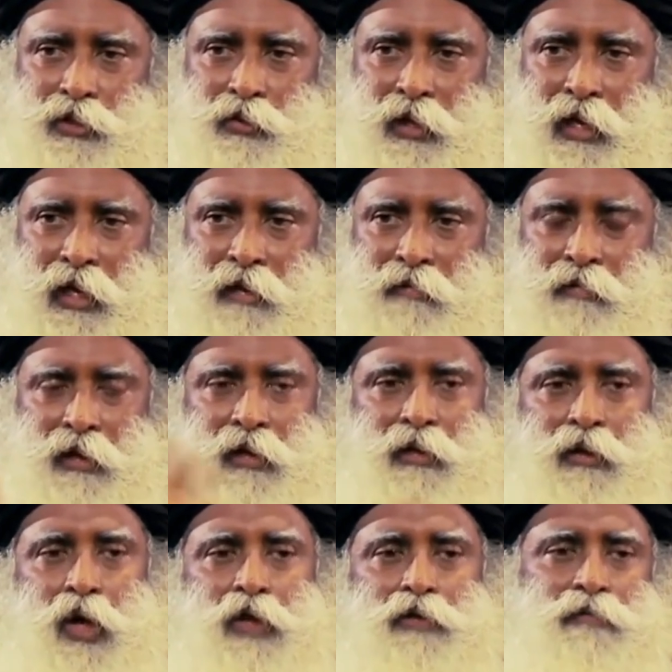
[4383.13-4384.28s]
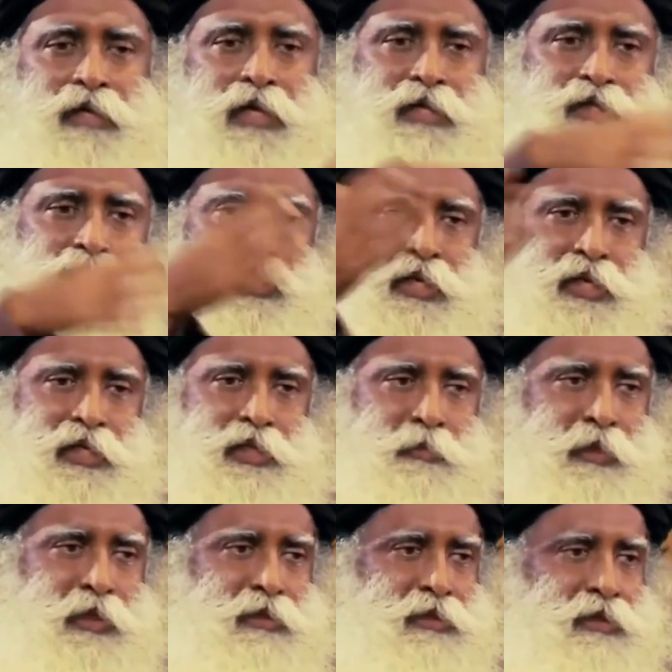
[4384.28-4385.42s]
that you have, not financial
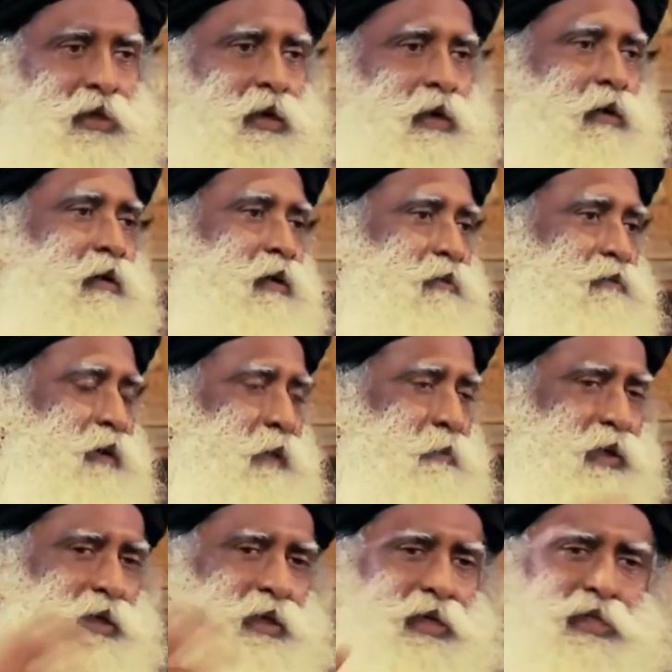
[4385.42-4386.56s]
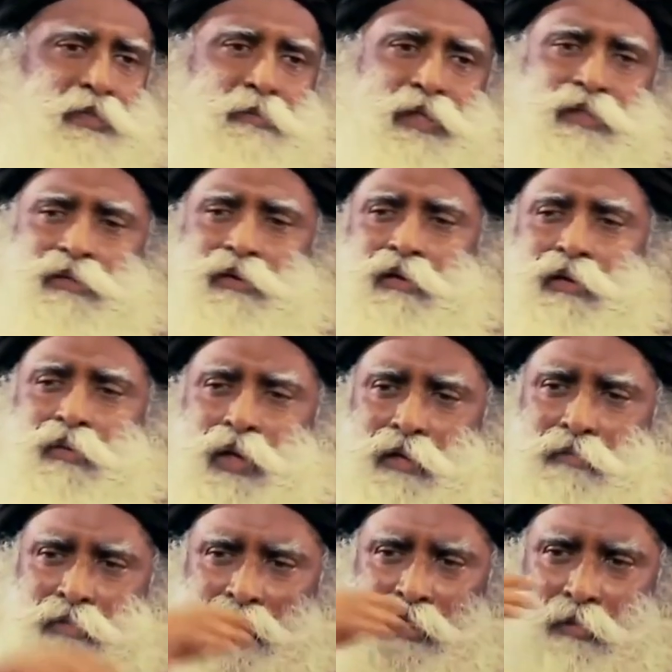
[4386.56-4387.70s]
arrangements or family arrangements or
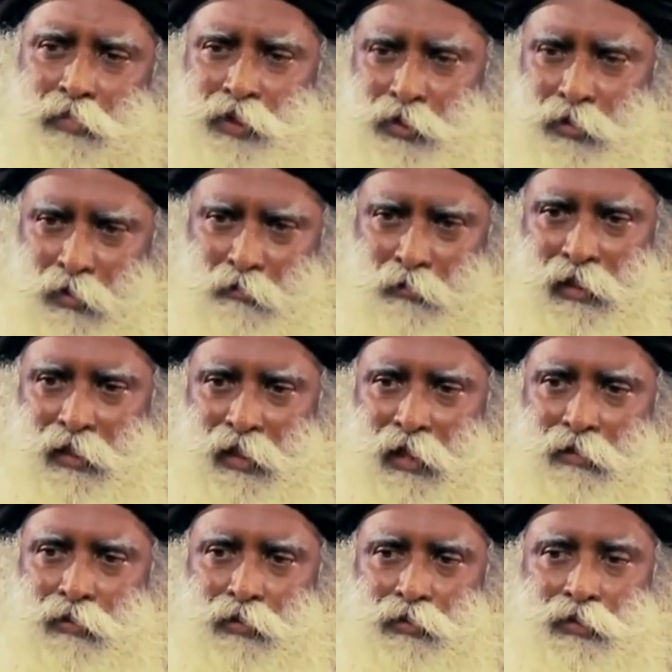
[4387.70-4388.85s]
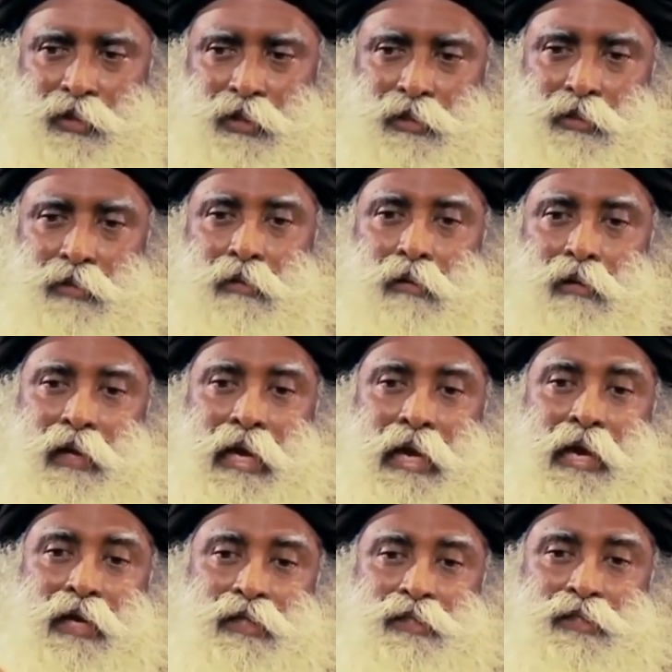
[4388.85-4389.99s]
whatever rubbish you have built around you. These are all
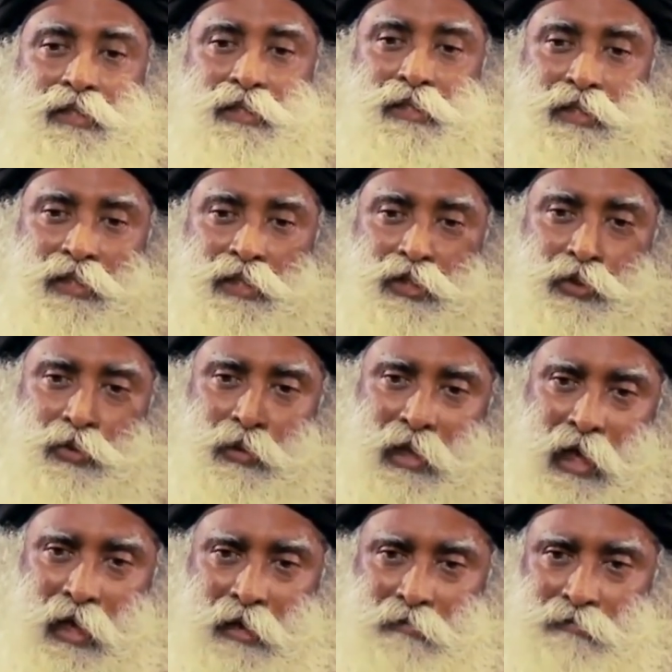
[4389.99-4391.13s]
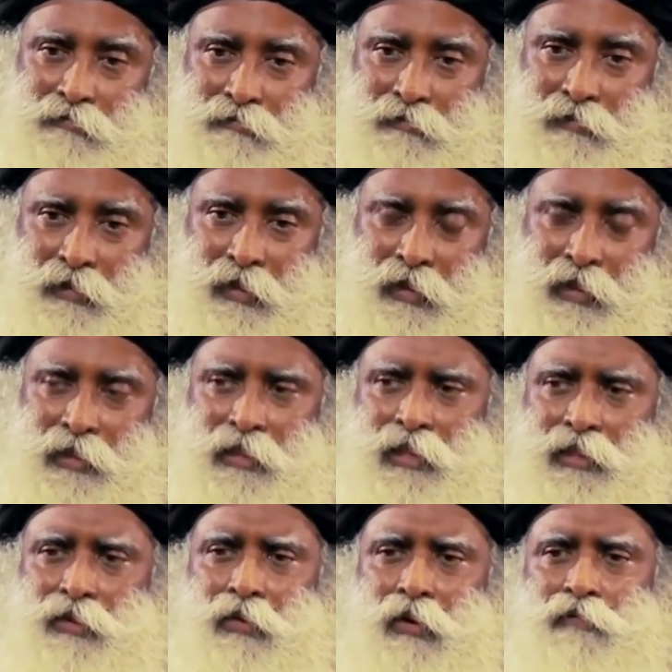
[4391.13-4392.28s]
accessories to life.
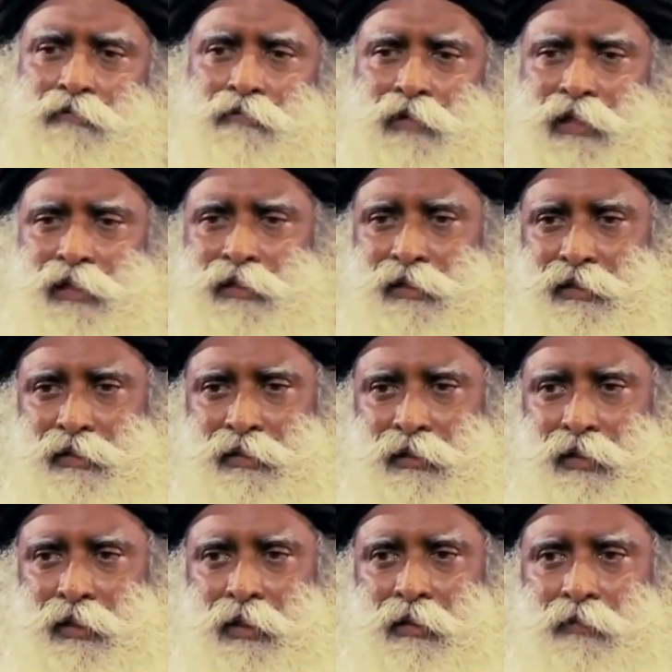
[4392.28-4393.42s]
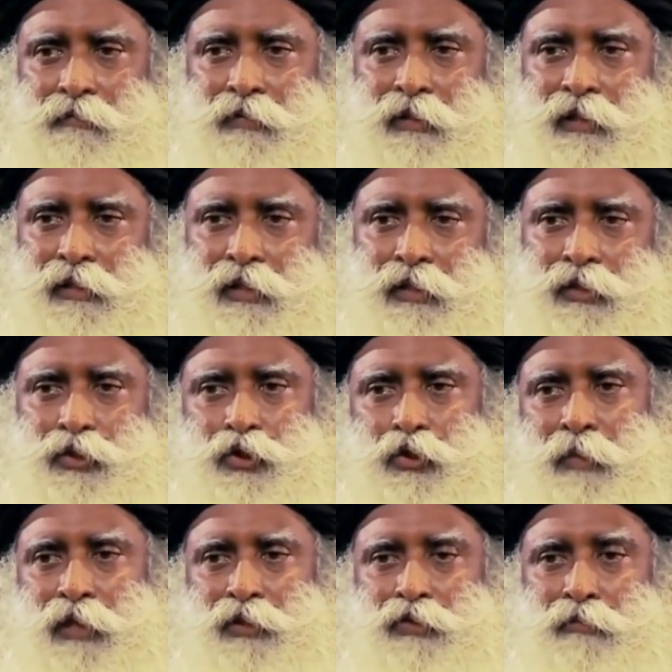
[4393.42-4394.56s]
These are all frills. Frills are so
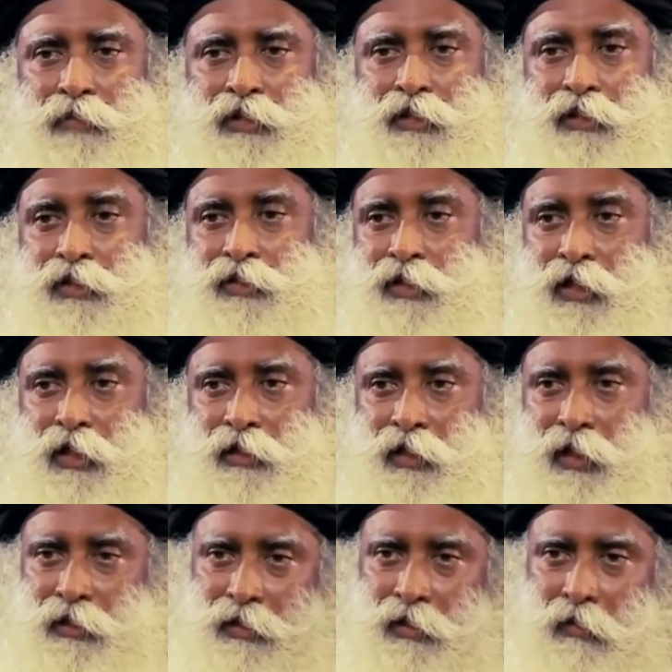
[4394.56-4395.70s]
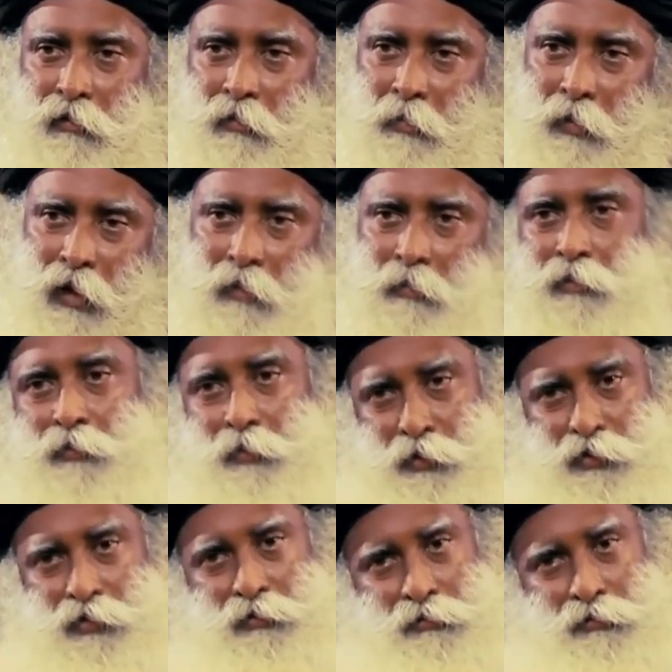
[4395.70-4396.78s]
much you're missing the skirt, that's a whole problem with